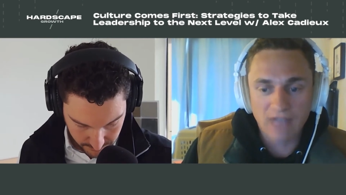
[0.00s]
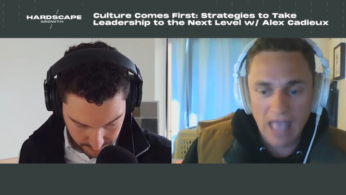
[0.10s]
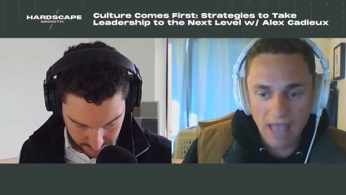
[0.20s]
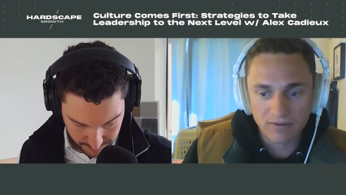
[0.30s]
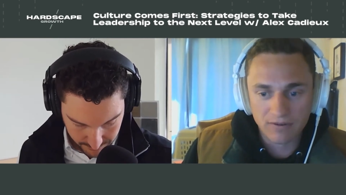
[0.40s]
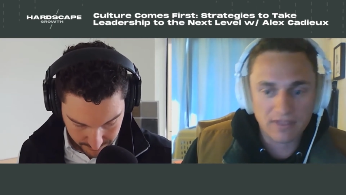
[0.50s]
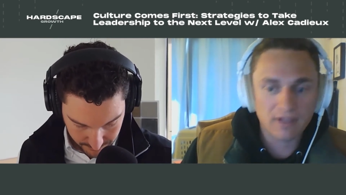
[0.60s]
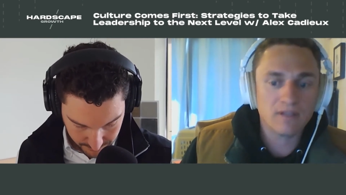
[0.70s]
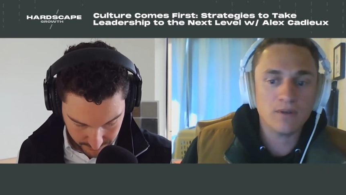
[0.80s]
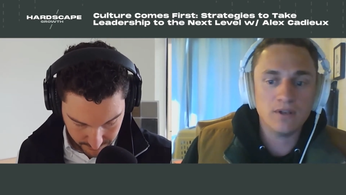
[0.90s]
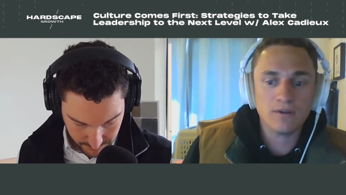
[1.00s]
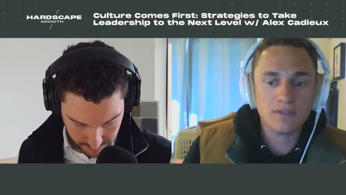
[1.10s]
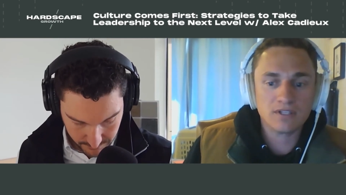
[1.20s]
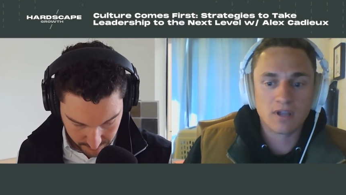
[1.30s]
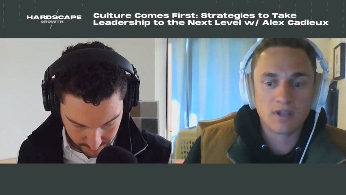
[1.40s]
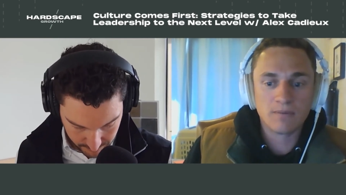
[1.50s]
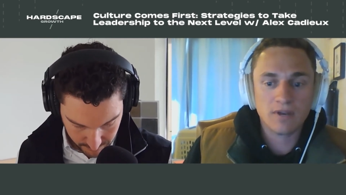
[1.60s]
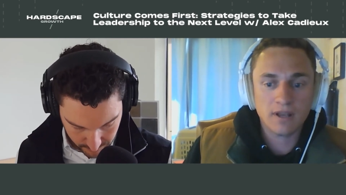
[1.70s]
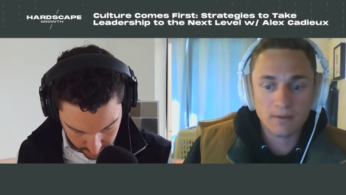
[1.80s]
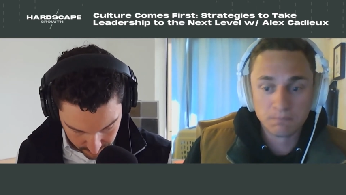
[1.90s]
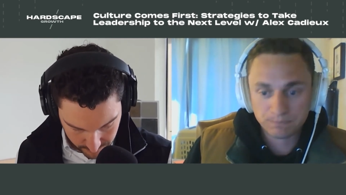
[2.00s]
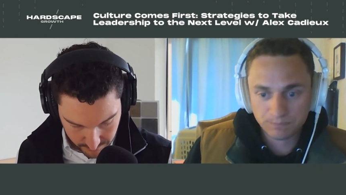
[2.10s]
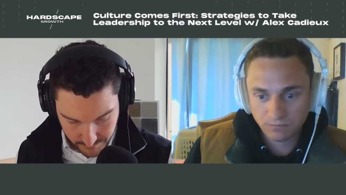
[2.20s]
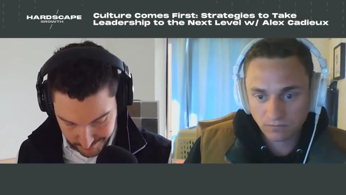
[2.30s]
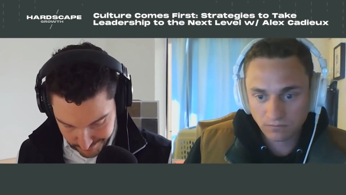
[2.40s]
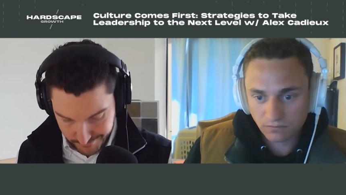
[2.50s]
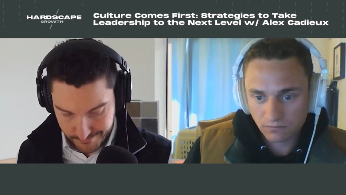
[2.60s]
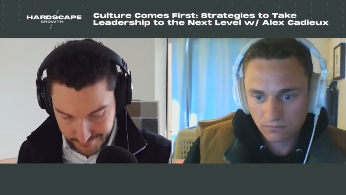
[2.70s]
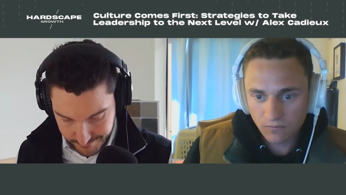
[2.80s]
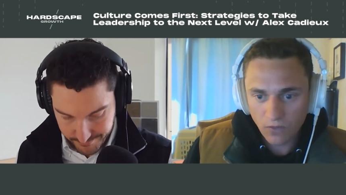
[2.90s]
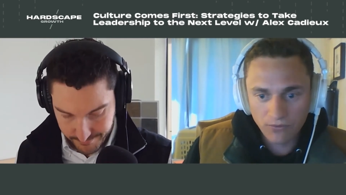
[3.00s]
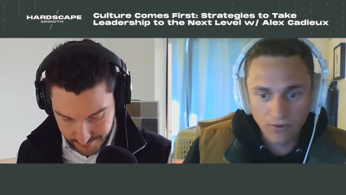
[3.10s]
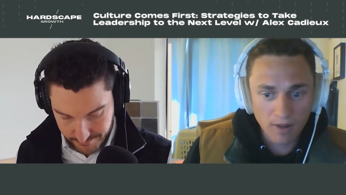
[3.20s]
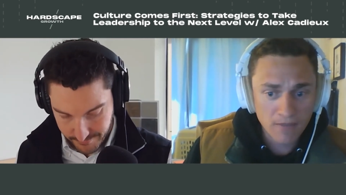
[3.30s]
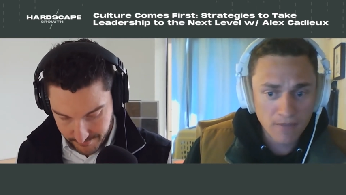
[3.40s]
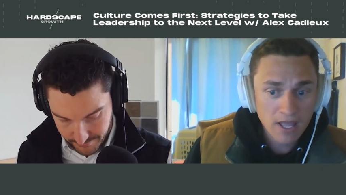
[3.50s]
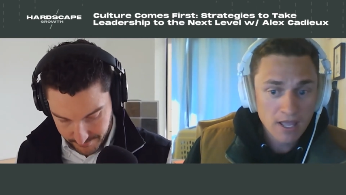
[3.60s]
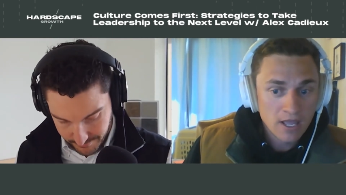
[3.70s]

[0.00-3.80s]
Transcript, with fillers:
Speaker 1: of everything that we do at this company now from